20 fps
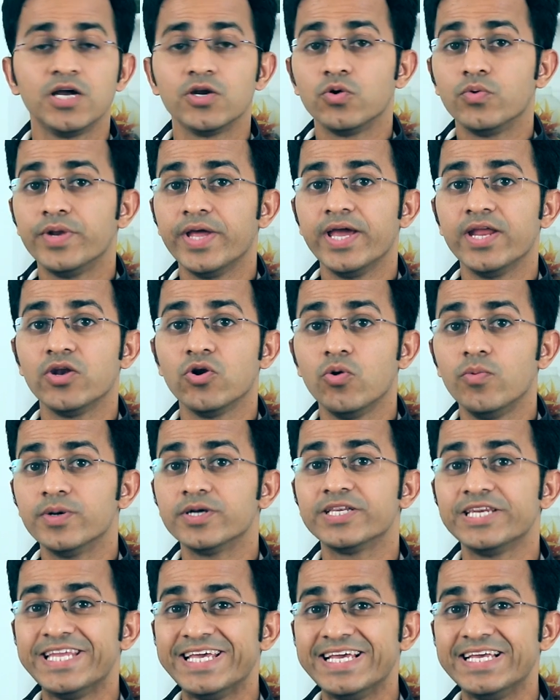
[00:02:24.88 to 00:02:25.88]
Today,
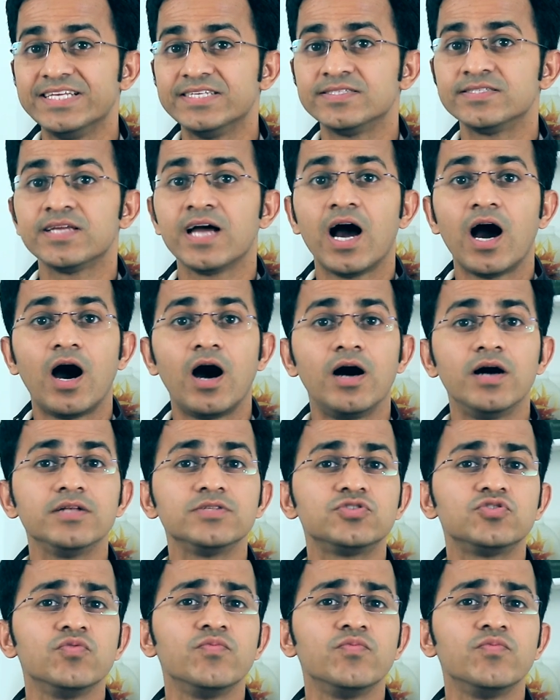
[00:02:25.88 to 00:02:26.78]
Nomad List earns